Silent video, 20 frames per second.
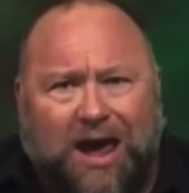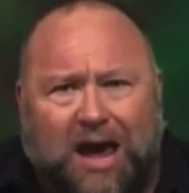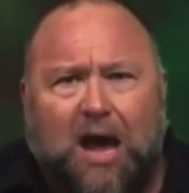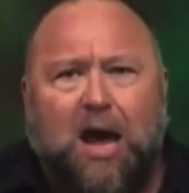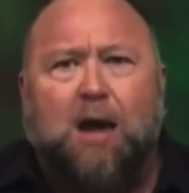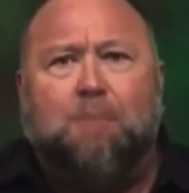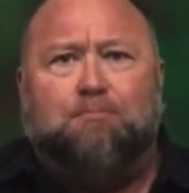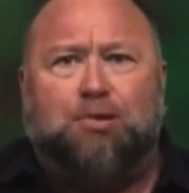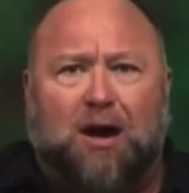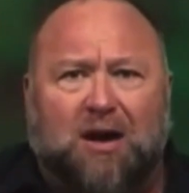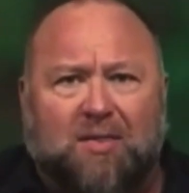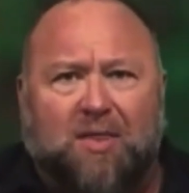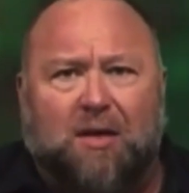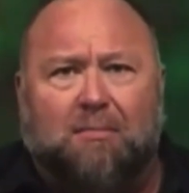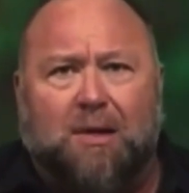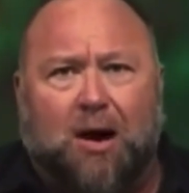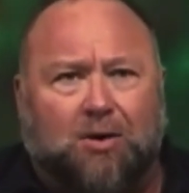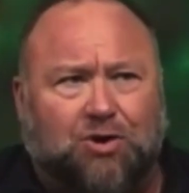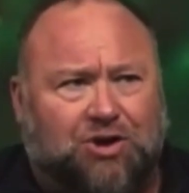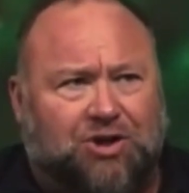We put in
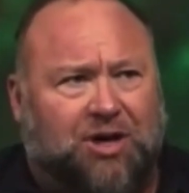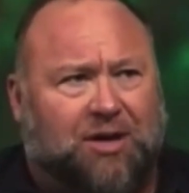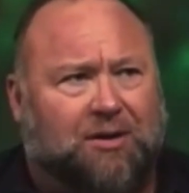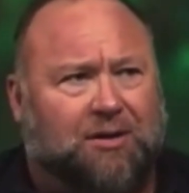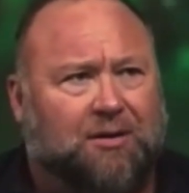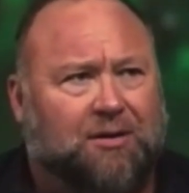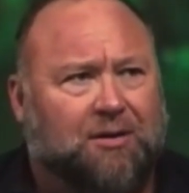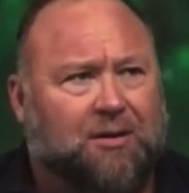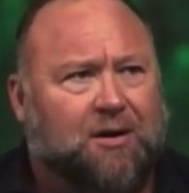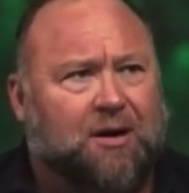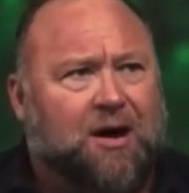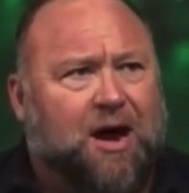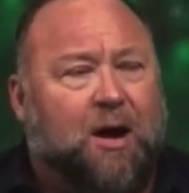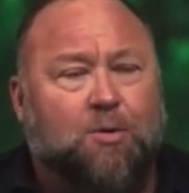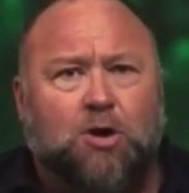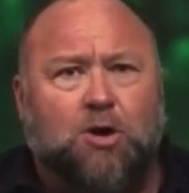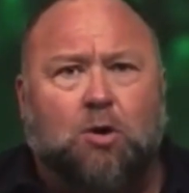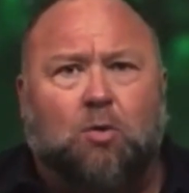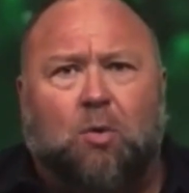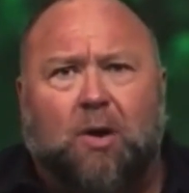the motion.
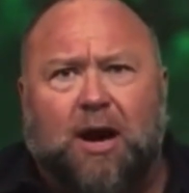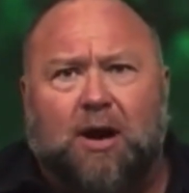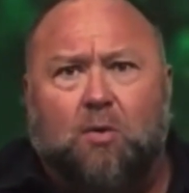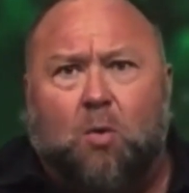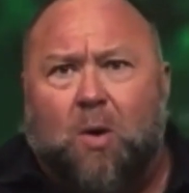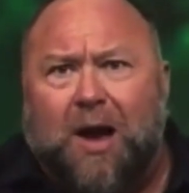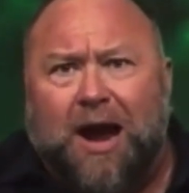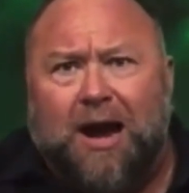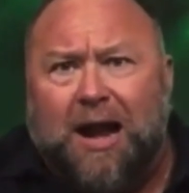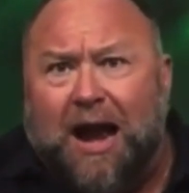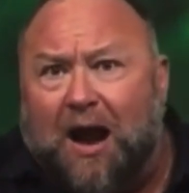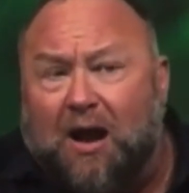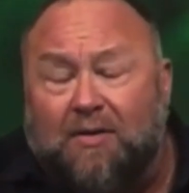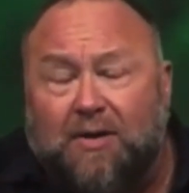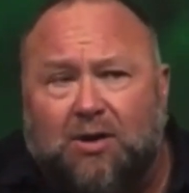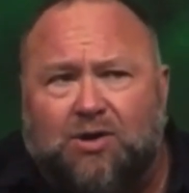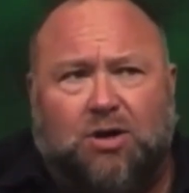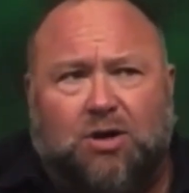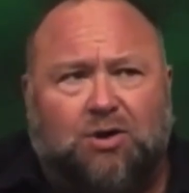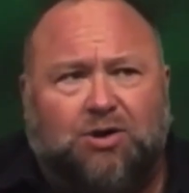And when you read way down in
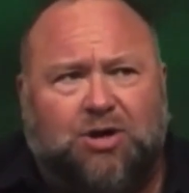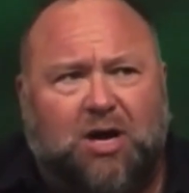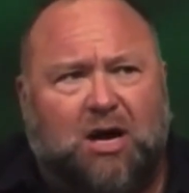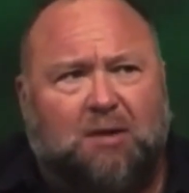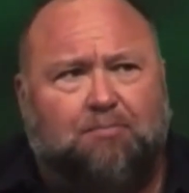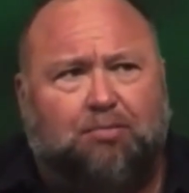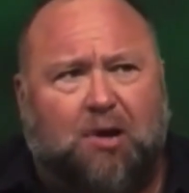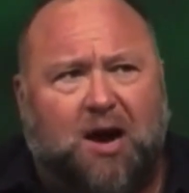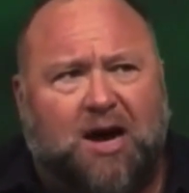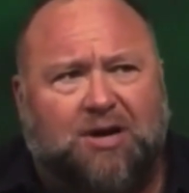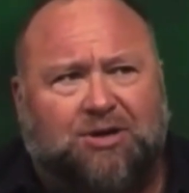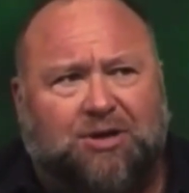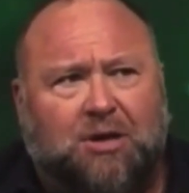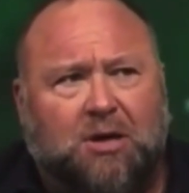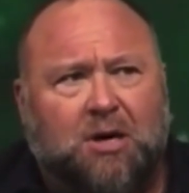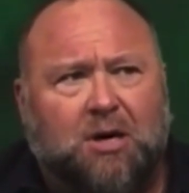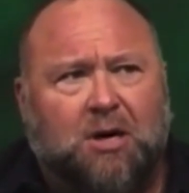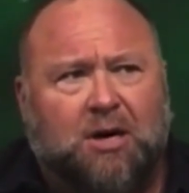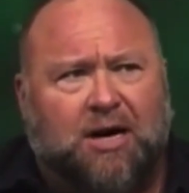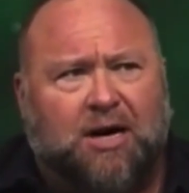the Associated Press,
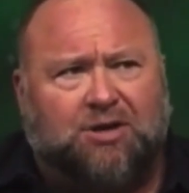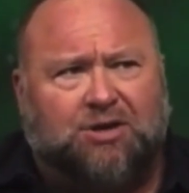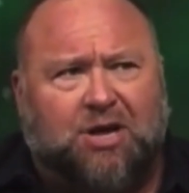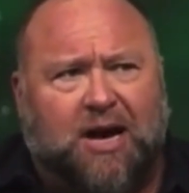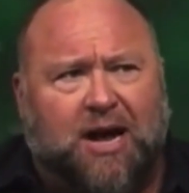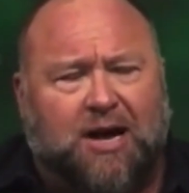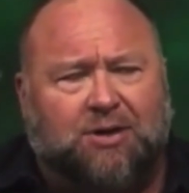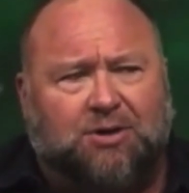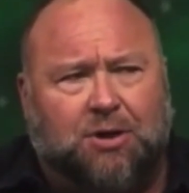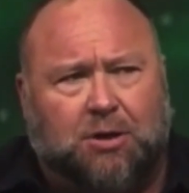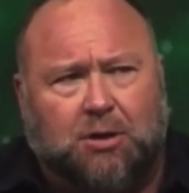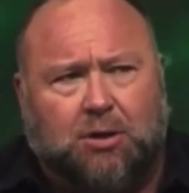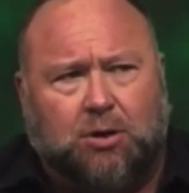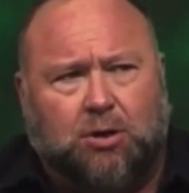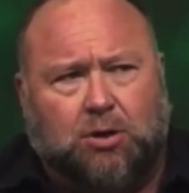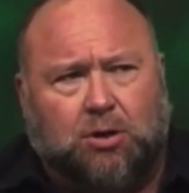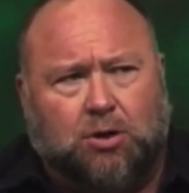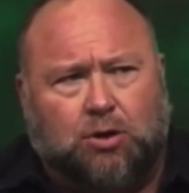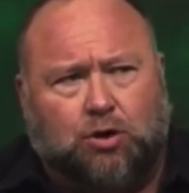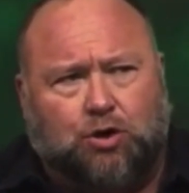it says
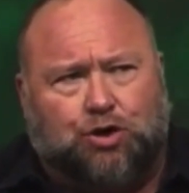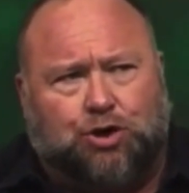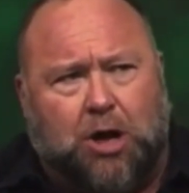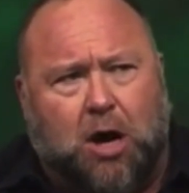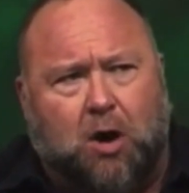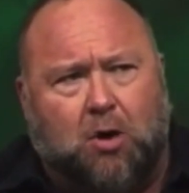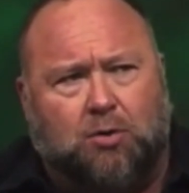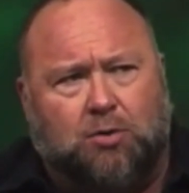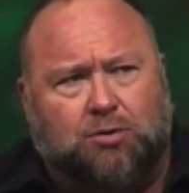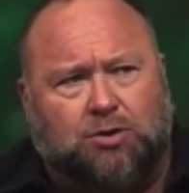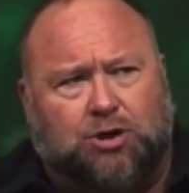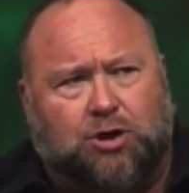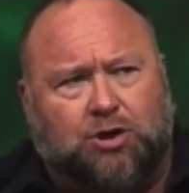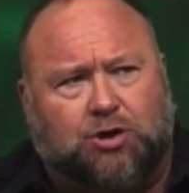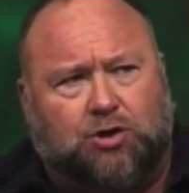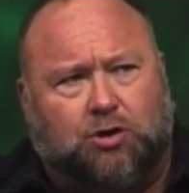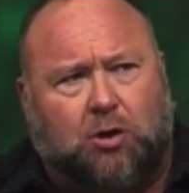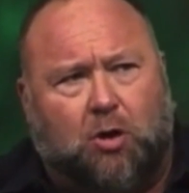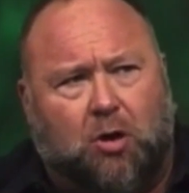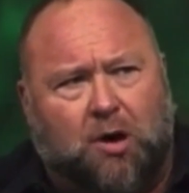
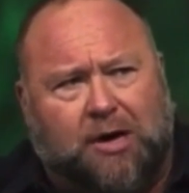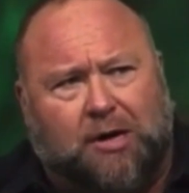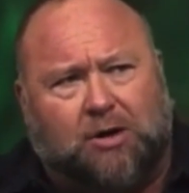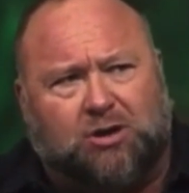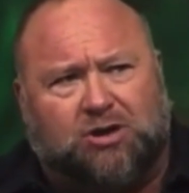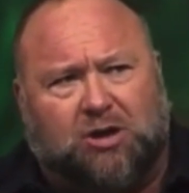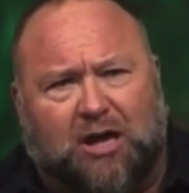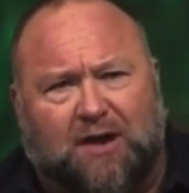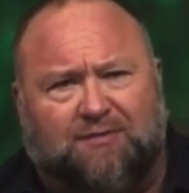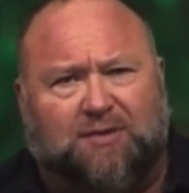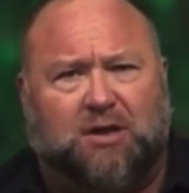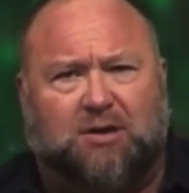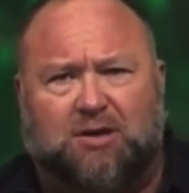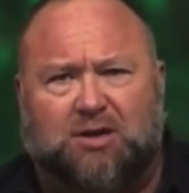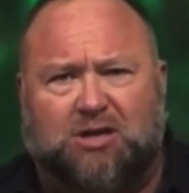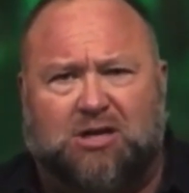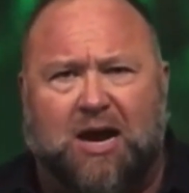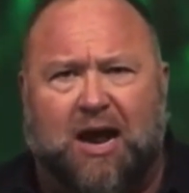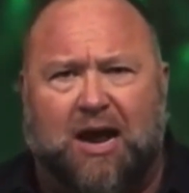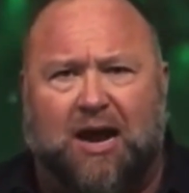Jones's lawyers lifted
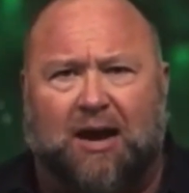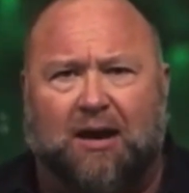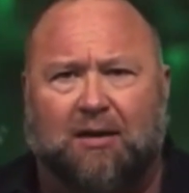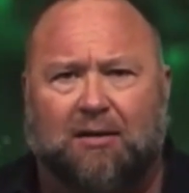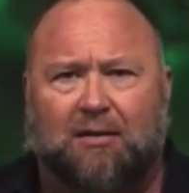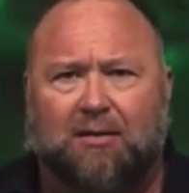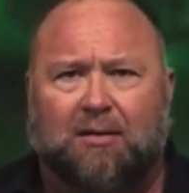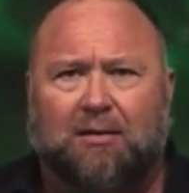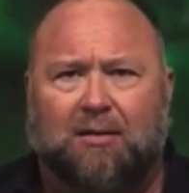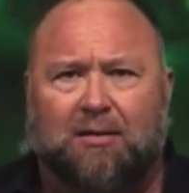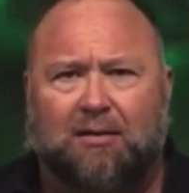the stay.